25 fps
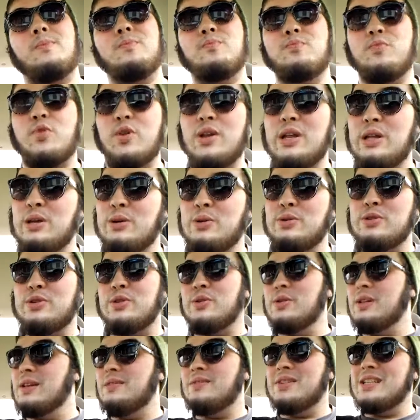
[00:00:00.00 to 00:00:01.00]
For those
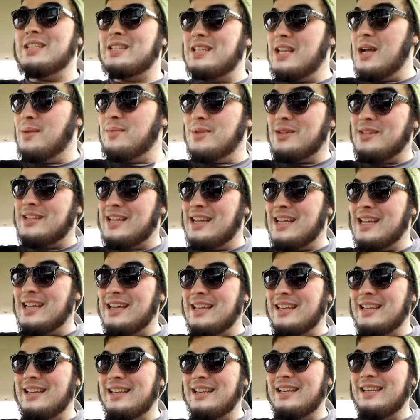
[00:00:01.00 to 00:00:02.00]
who live in
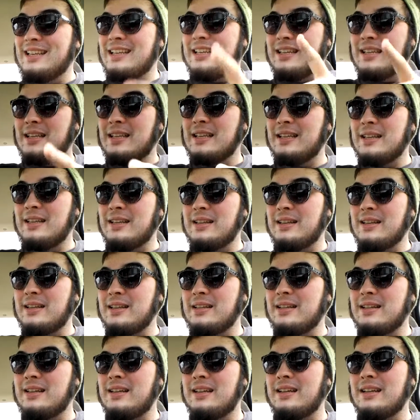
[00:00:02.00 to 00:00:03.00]
Somerset,
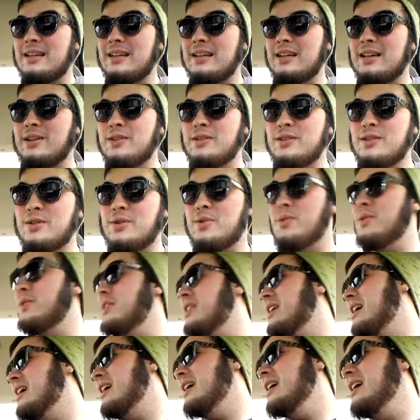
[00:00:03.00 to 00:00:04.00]
here's the cool
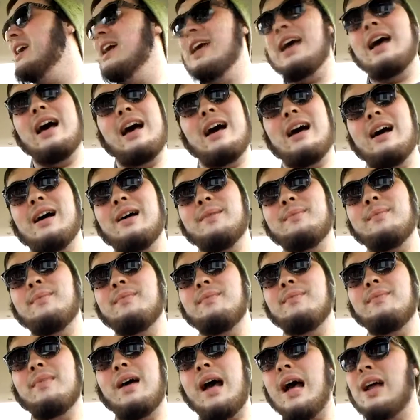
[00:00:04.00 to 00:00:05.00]
thing.
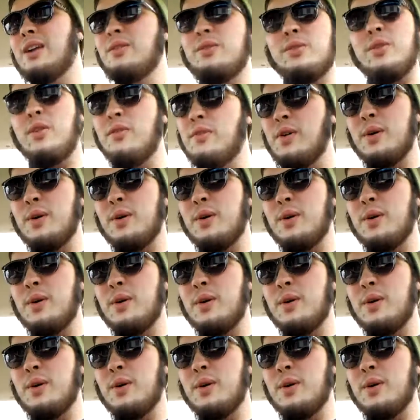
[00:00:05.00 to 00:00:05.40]
I don't know if